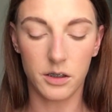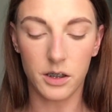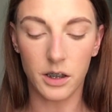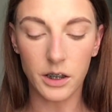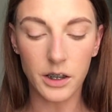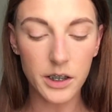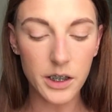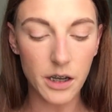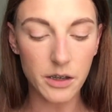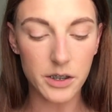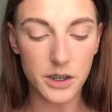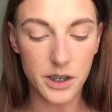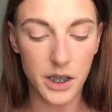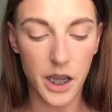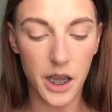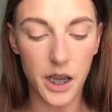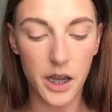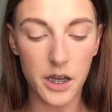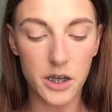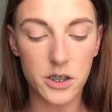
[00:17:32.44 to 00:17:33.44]
cleaned out his
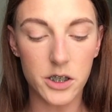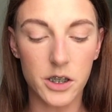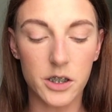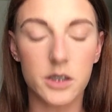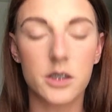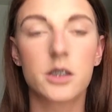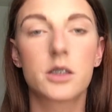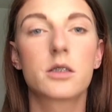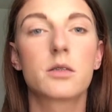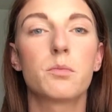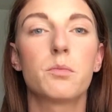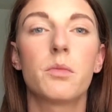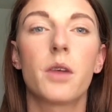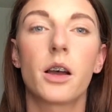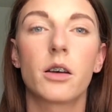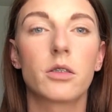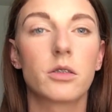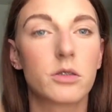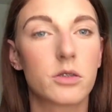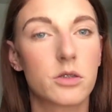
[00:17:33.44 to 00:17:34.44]
cage. It
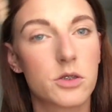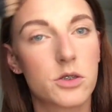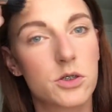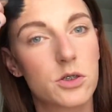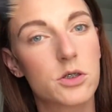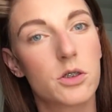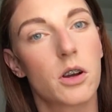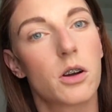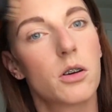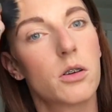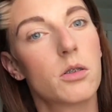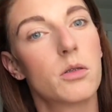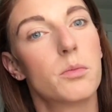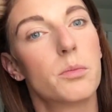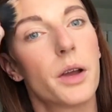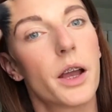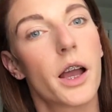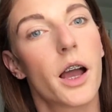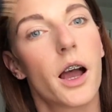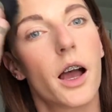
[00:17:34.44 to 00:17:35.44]
smelled so
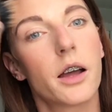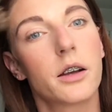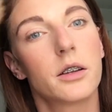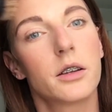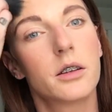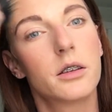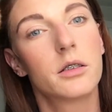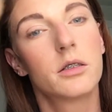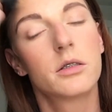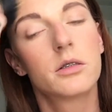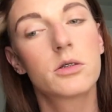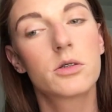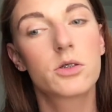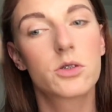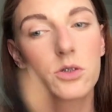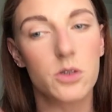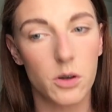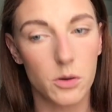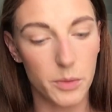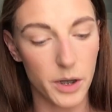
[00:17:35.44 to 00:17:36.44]
bad,
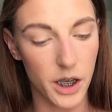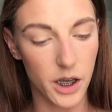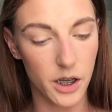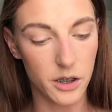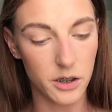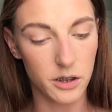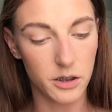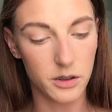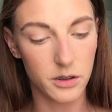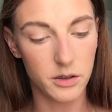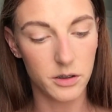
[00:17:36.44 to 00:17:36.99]
so bad.